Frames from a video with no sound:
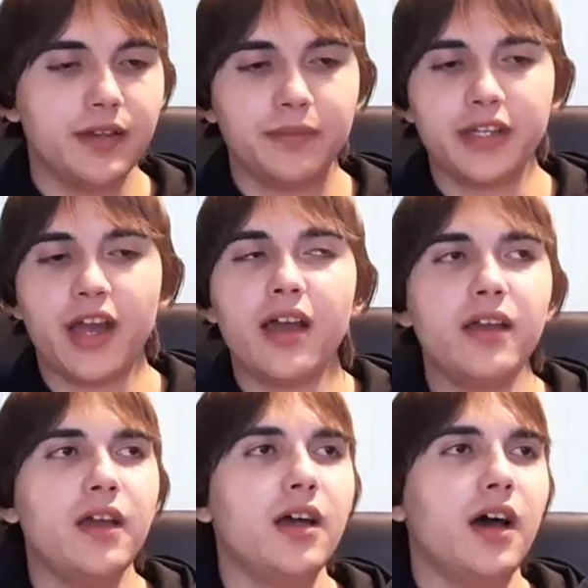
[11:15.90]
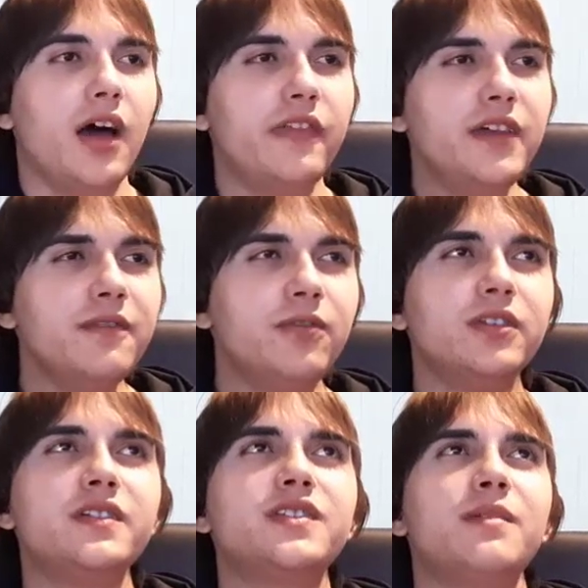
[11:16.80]
But yeah, I think for
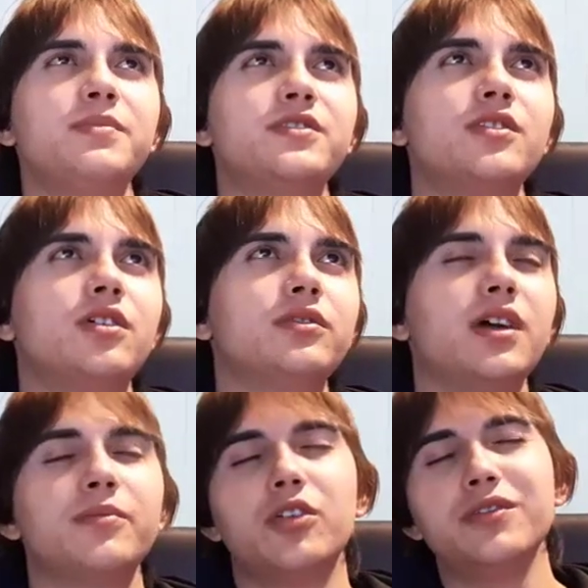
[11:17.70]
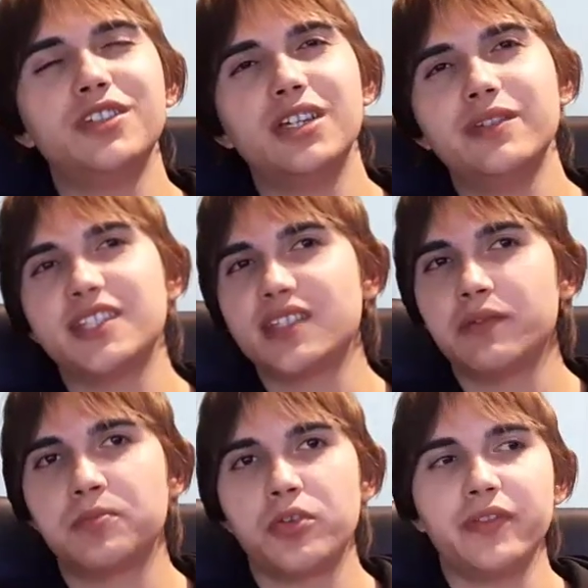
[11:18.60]
this episode, I'm going to give it a
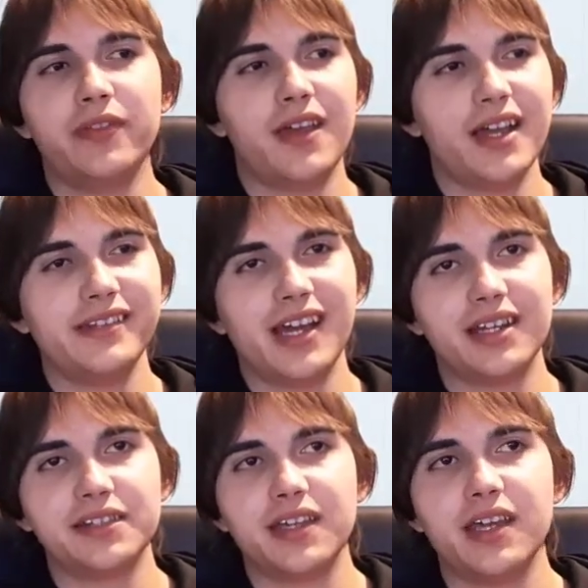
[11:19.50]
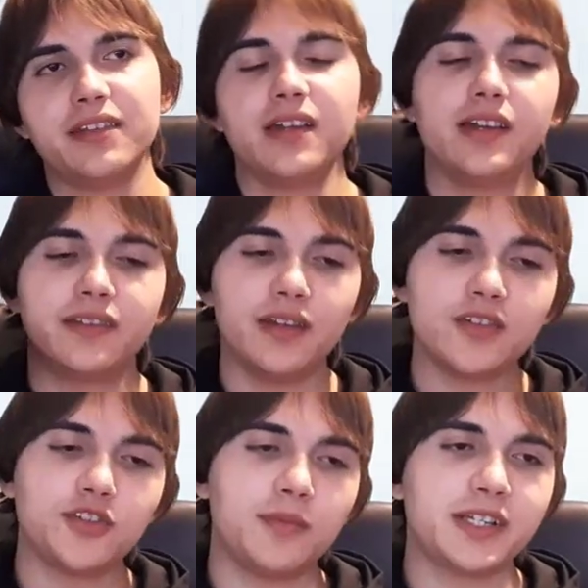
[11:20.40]
seven point nine out of ten. There are
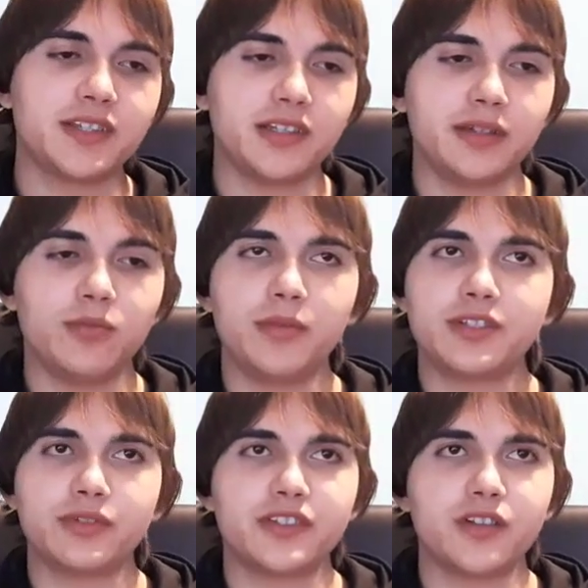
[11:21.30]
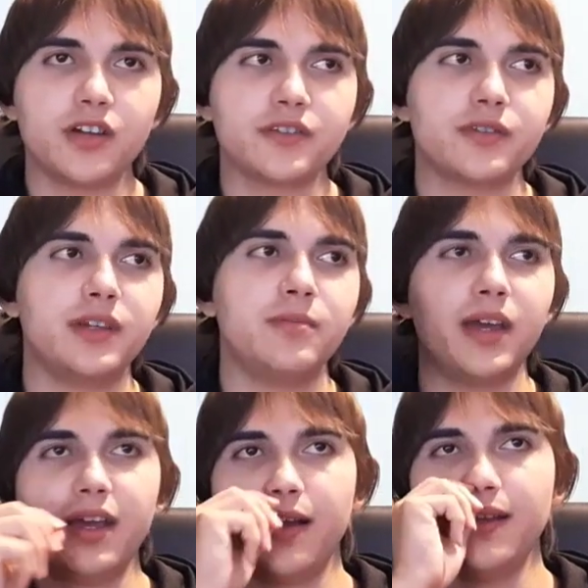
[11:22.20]
some exciting moments with Starscream,
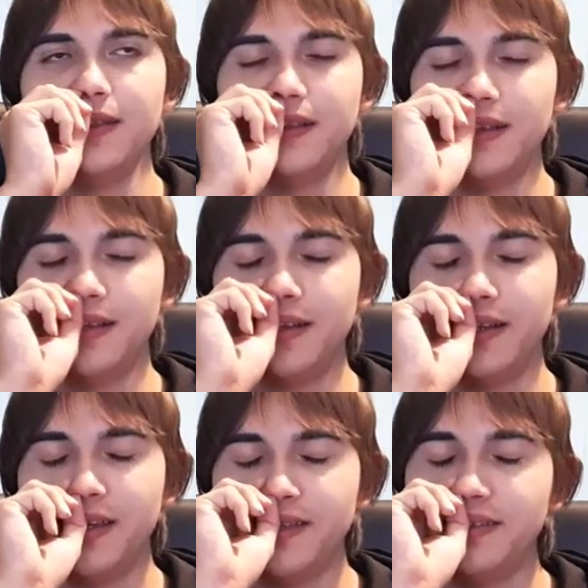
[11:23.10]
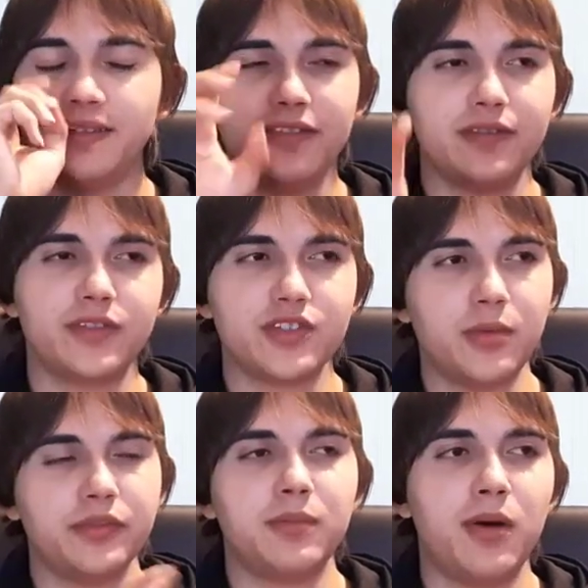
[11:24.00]
and I, and some
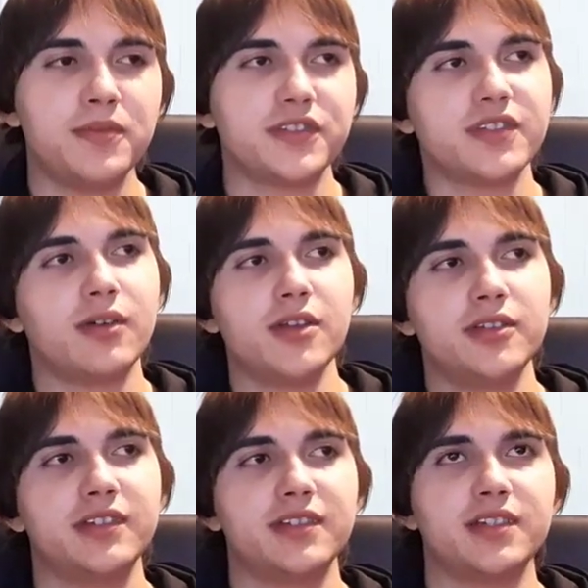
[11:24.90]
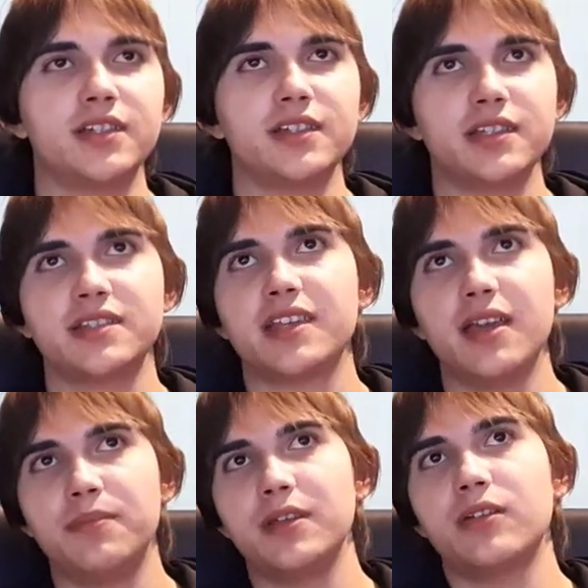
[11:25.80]
of the moments surrounding the
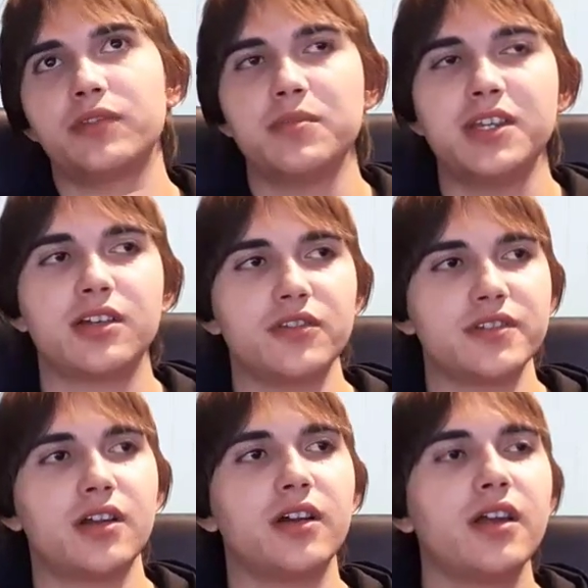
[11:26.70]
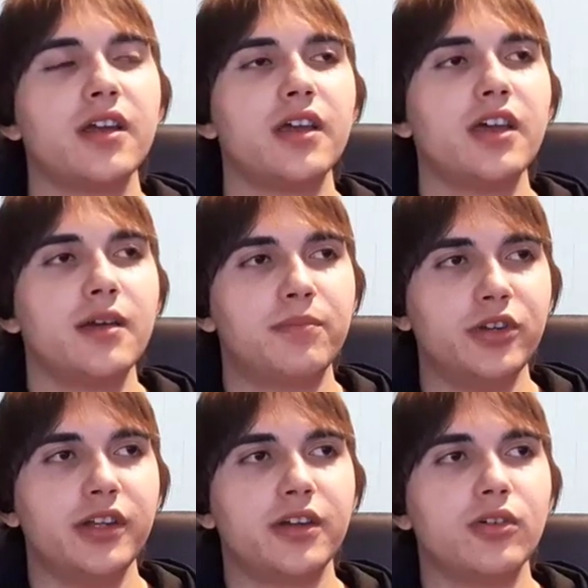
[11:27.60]
escaping of the minicons are
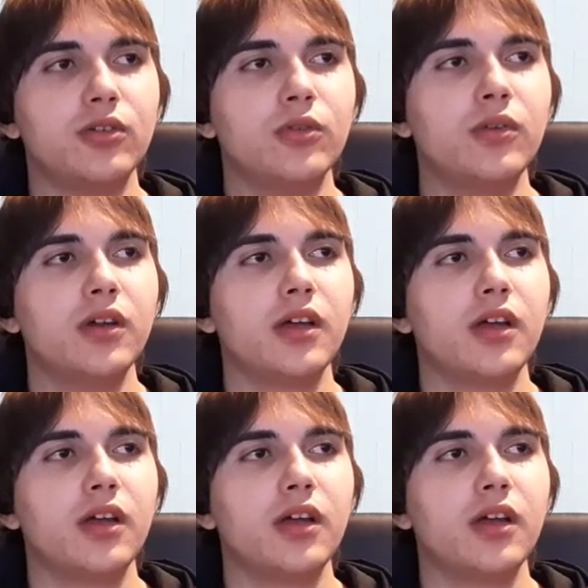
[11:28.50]
pretty cool,